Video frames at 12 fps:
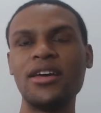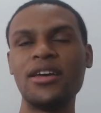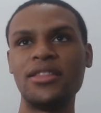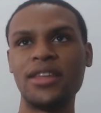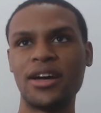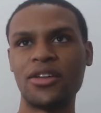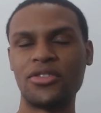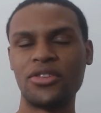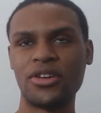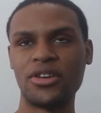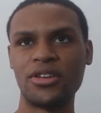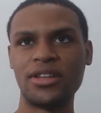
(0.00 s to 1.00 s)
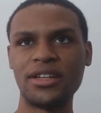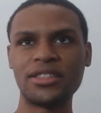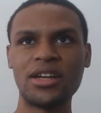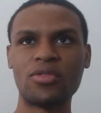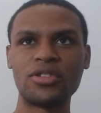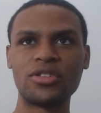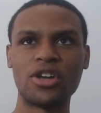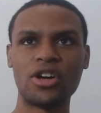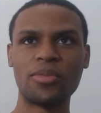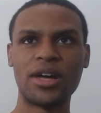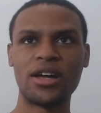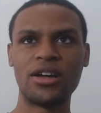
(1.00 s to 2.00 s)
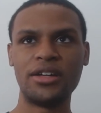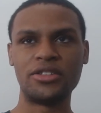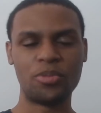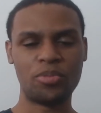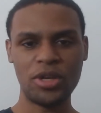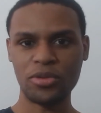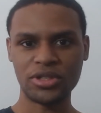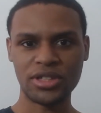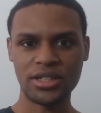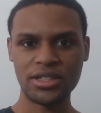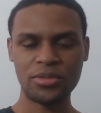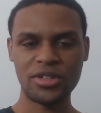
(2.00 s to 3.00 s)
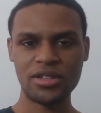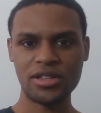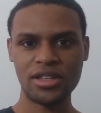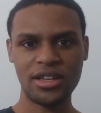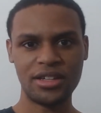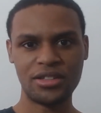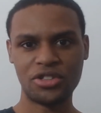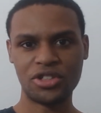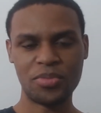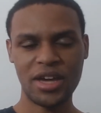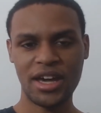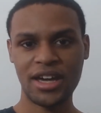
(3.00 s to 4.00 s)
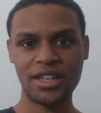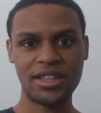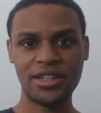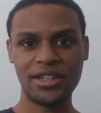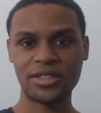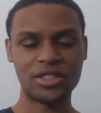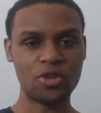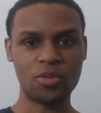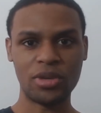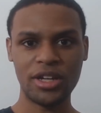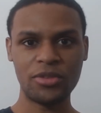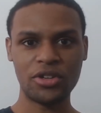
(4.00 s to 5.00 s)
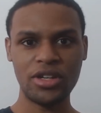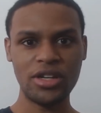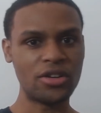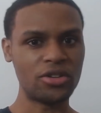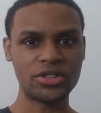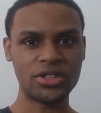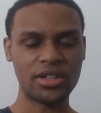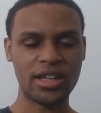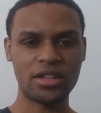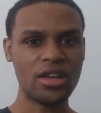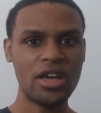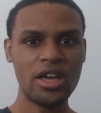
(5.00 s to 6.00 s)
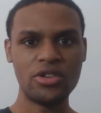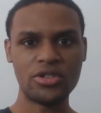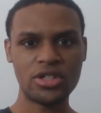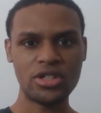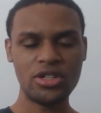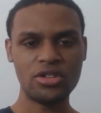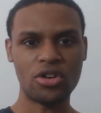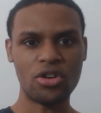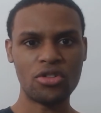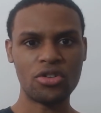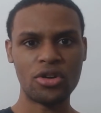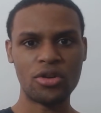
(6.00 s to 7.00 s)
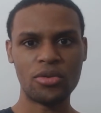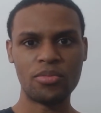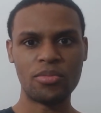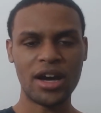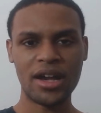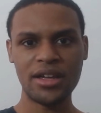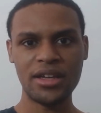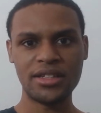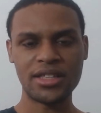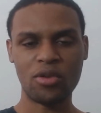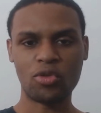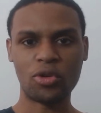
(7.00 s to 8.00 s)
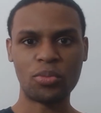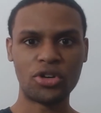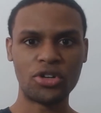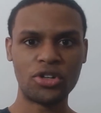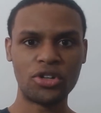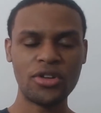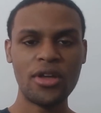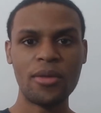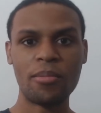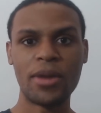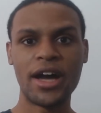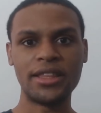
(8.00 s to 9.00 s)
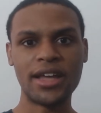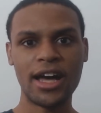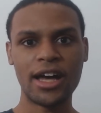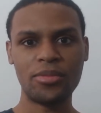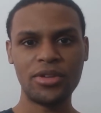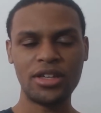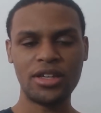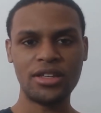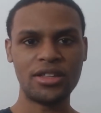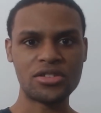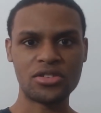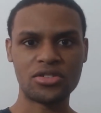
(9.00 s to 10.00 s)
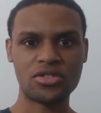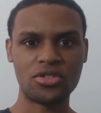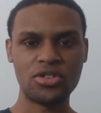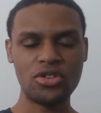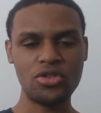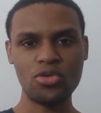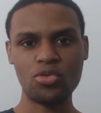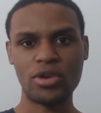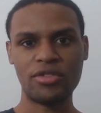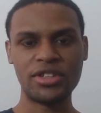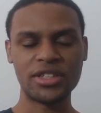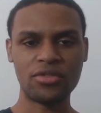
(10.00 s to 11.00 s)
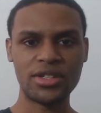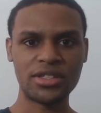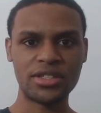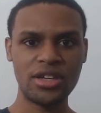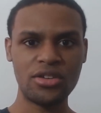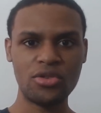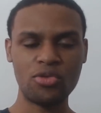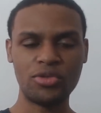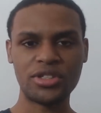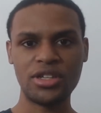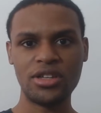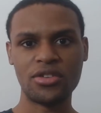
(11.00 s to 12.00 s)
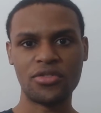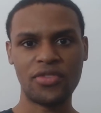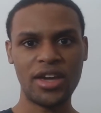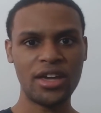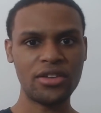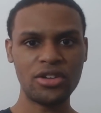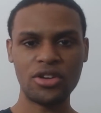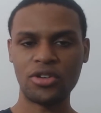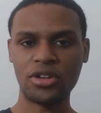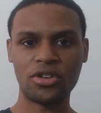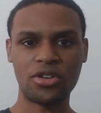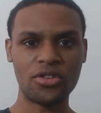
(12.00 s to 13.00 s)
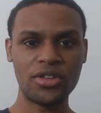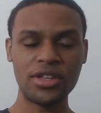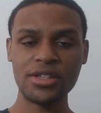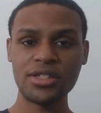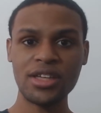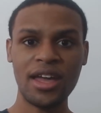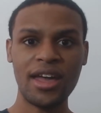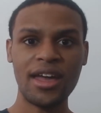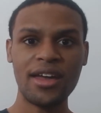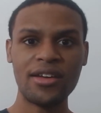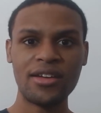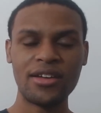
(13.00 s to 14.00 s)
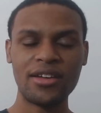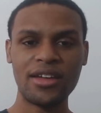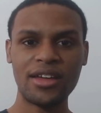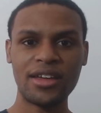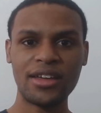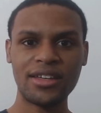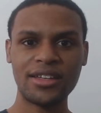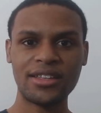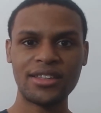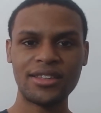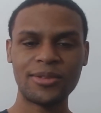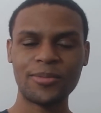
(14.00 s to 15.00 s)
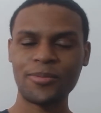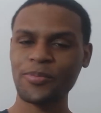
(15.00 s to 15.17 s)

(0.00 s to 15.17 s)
Now, the next thing I want to talk about is the people sentiment in Japan. They still blame the heroes. They're like, you see all the bodies that were burned by Dabi. This is on you. Every time we see the failure and all this. And